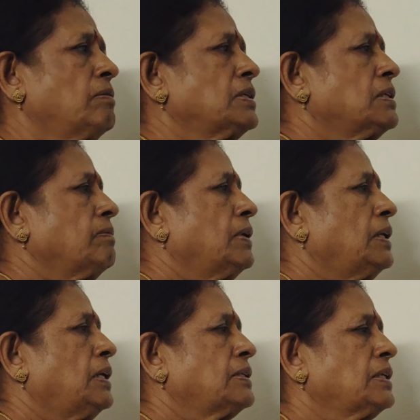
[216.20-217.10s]
First of
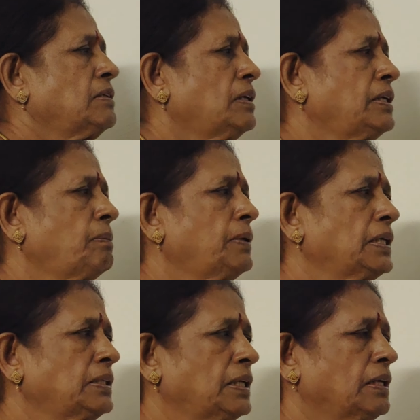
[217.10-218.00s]
all, asexual
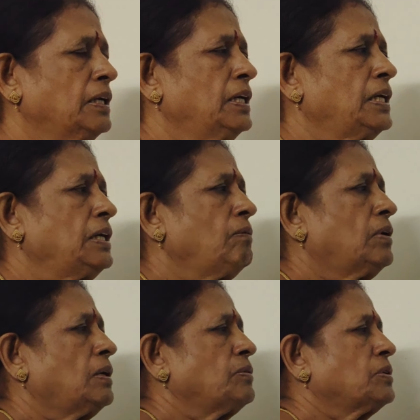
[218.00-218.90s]
reproduction
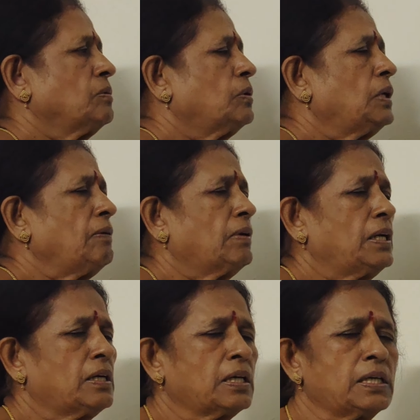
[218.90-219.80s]
involves only
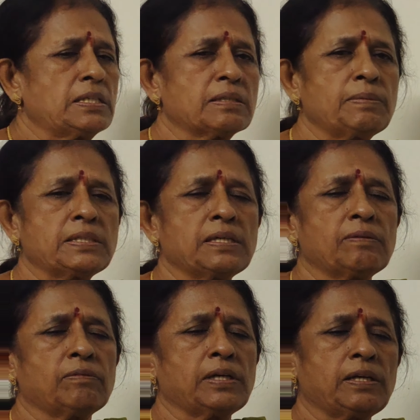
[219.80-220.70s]
one organism is
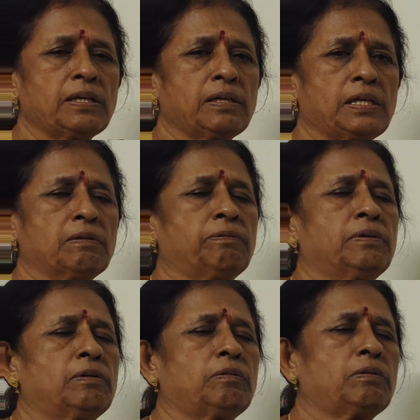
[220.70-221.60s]
enough
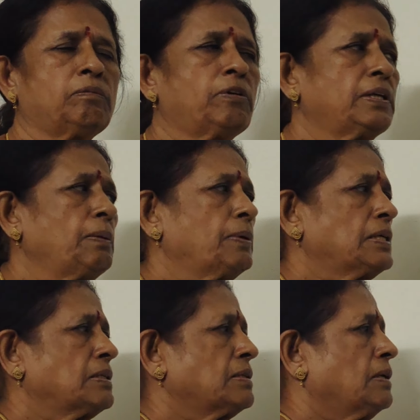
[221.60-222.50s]
for the
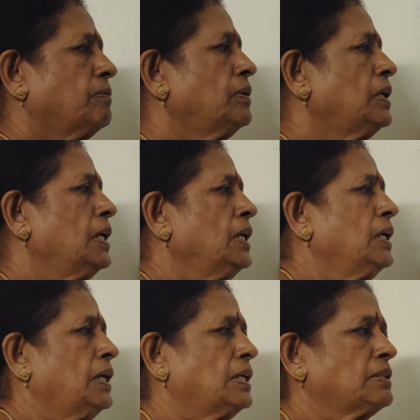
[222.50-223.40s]
process of
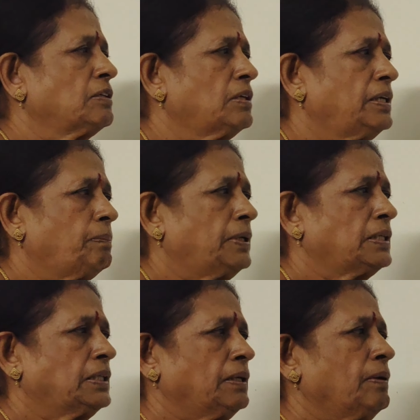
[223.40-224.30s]
asexual
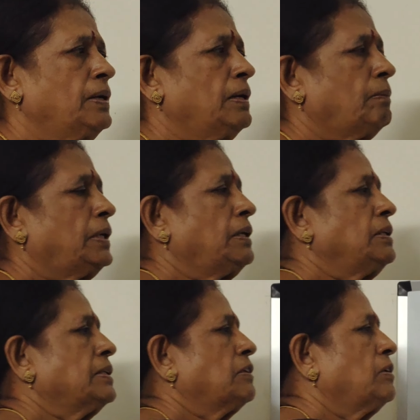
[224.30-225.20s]
reproduction. But
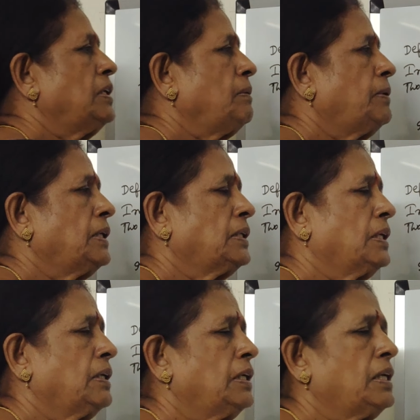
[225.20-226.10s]
in sexual
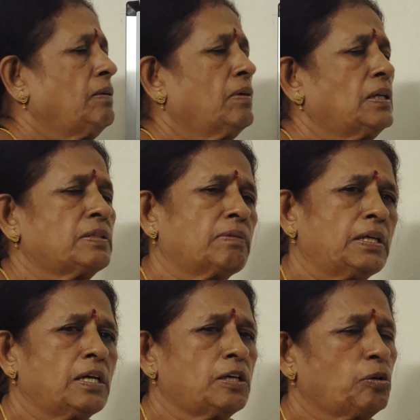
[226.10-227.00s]
reproduction, it involves
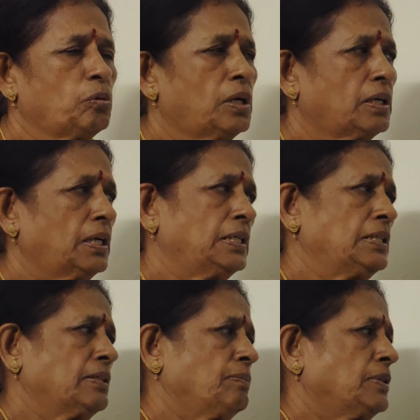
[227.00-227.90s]
one or two
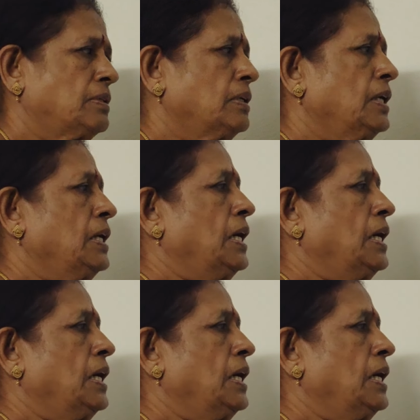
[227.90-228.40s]
organisms.